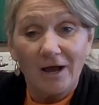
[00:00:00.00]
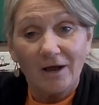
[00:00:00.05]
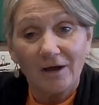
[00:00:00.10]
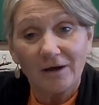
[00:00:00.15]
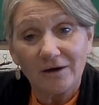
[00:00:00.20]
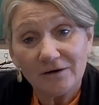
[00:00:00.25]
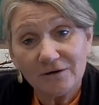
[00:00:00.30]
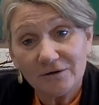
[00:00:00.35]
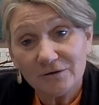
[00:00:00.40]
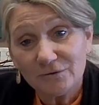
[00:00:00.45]

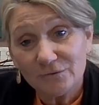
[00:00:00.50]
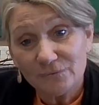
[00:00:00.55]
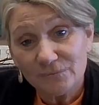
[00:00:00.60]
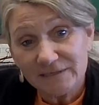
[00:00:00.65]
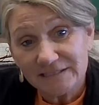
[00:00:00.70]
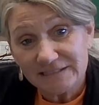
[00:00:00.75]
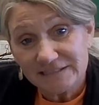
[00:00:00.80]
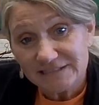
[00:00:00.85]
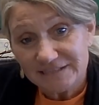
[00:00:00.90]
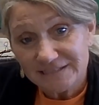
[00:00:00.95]
Oh,
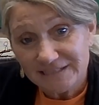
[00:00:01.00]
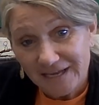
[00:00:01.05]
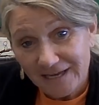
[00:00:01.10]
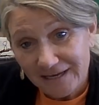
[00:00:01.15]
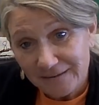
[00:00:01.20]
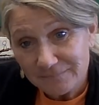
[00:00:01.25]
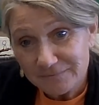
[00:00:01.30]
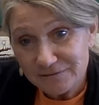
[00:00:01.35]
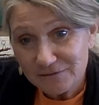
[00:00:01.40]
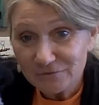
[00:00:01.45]
it's
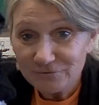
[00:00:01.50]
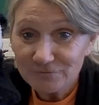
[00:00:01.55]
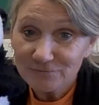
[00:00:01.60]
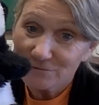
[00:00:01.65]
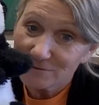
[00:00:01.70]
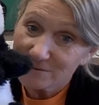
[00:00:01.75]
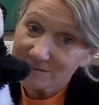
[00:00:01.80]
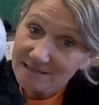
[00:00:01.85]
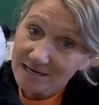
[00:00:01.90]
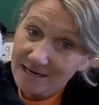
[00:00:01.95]
time to
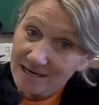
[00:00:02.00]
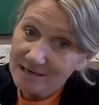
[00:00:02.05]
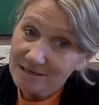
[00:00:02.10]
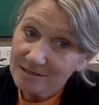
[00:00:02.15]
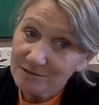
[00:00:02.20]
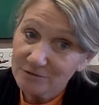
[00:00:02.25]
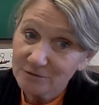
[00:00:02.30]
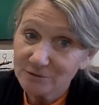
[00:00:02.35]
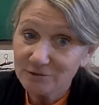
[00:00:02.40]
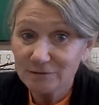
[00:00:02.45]
say
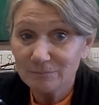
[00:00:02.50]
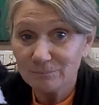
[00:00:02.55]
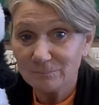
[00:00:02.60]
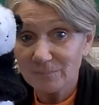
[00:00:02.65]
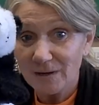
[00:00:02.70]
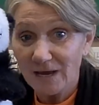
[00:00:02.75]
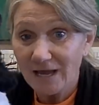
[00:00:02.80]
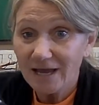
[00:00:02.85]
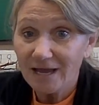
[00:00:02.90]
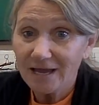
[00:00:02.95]

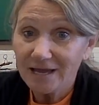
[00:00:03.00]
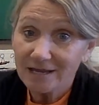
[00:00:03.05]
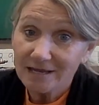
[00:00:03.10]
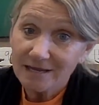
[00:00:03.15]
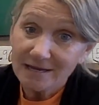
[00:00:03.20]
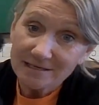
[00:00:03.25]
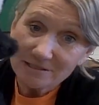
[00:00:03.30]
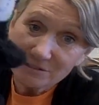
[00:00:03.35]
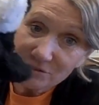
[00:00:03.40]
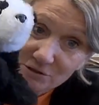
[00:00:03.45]

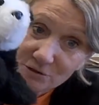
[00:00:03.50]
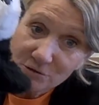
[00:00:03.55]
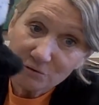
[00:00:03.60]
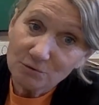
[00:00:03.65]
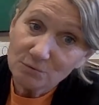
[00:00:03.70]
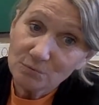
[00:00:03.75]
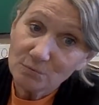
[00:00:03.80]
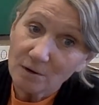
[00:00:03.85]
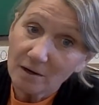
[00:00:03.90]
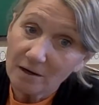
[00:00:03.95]
goodbye
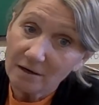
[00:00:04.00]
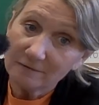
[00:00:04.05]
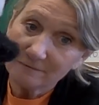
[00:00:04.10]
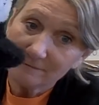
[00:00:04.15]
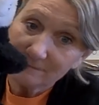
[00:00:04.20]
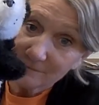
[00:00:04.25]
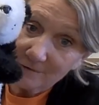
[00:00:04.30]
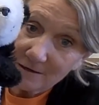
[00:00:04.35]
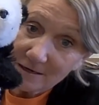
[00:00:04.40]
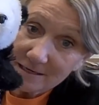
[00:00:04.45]
to our
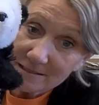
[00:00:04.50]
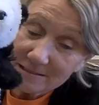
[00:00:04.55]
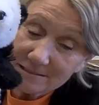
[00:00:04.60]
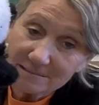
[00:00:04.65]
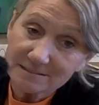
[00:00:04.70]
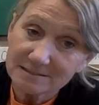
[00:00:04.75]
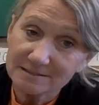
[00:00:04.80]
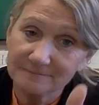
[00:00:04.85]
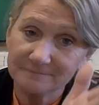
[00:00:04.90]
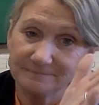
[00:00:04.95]

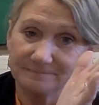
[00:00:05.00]
friends.